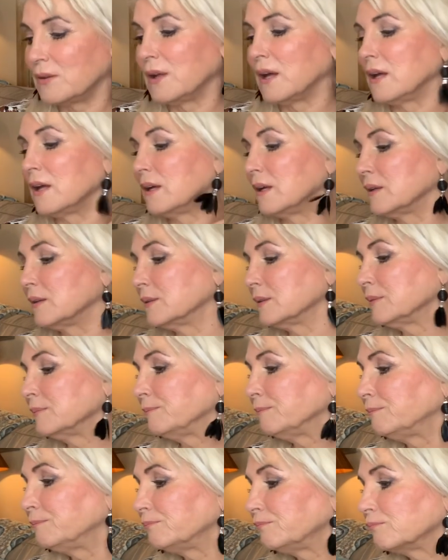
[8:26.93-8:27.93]
Uh,
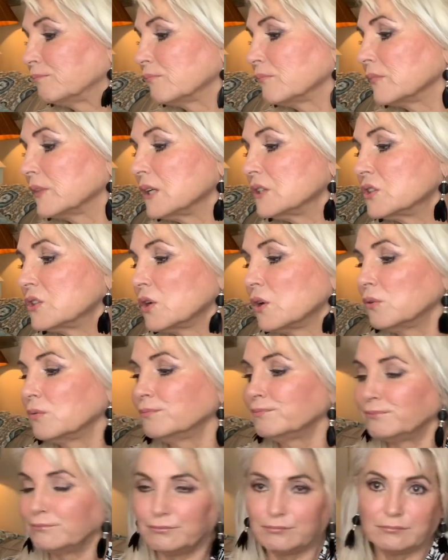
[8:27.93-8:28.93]

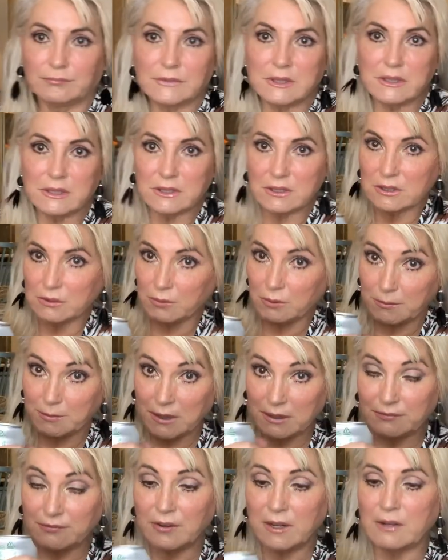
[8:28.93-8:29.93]
so this is one of
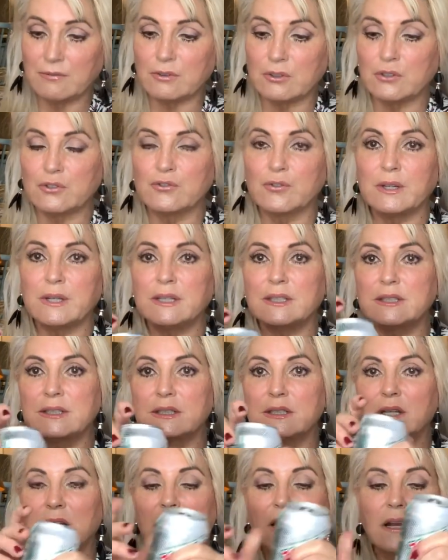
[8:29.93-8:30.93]
my favorite
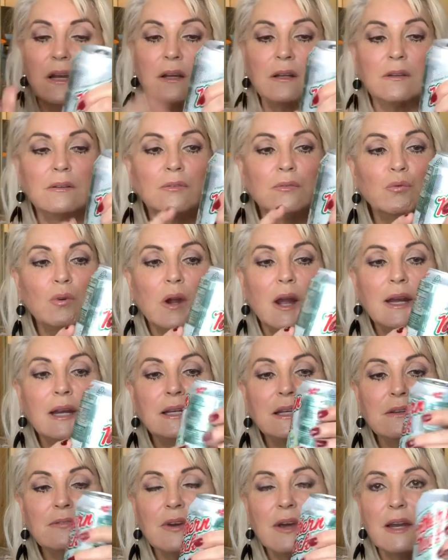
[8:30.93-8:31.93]
drinks. Uh, where I
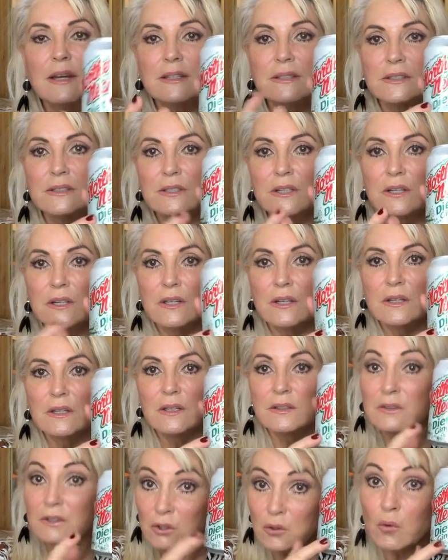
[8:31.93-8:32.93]
live at is
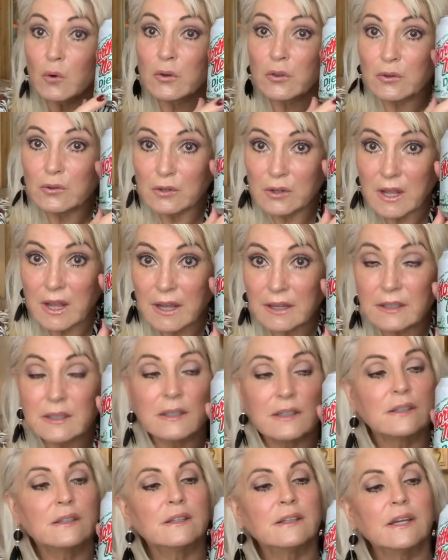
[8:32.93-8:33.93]
the Northern
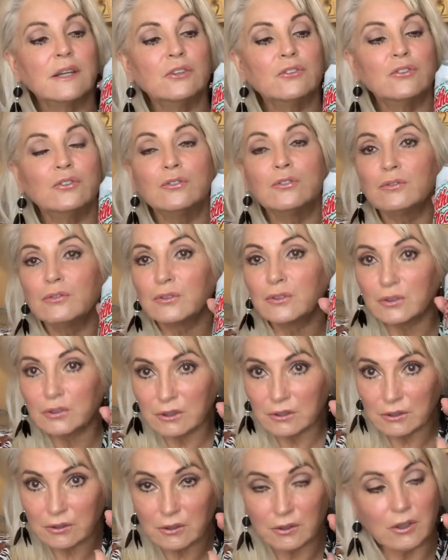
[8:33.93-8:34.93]
Neck, in case you
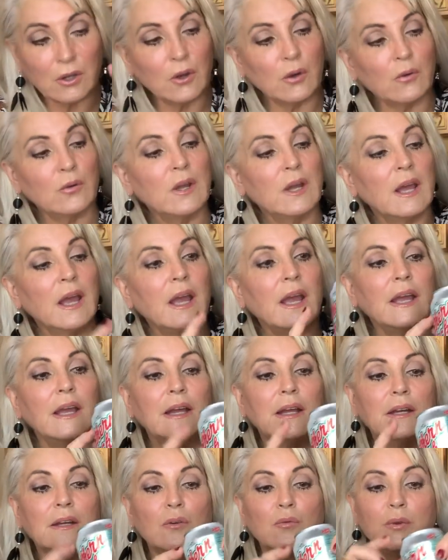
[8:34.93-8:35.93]
didn't know.
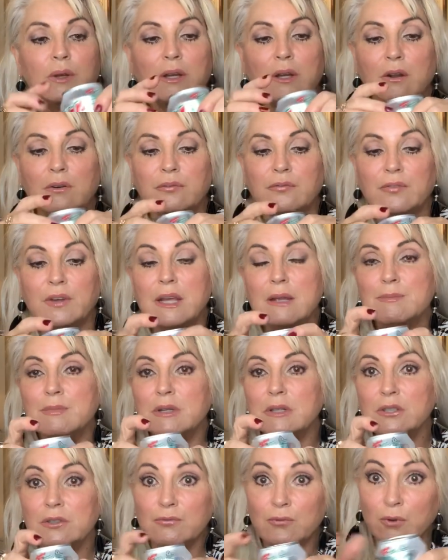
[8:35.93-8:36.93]
And we are
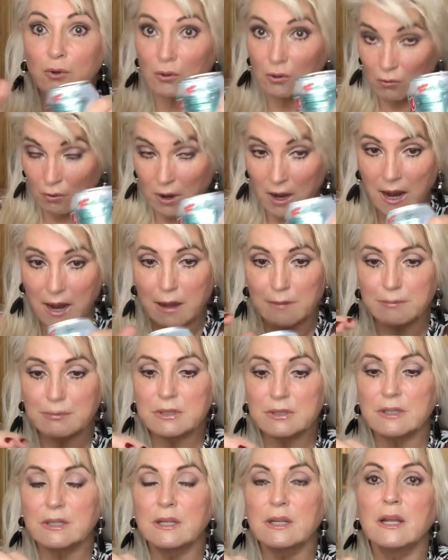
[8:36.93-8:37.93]
famous for
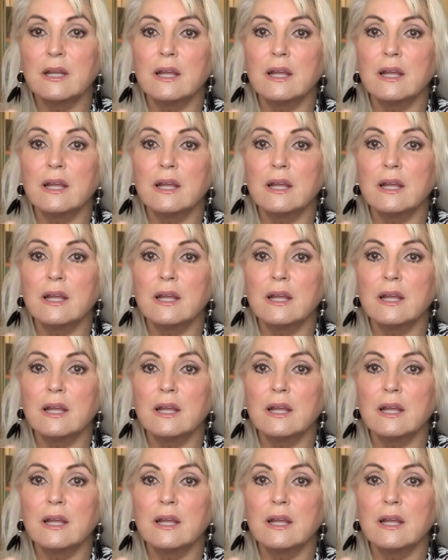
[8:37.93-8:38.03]
crabs,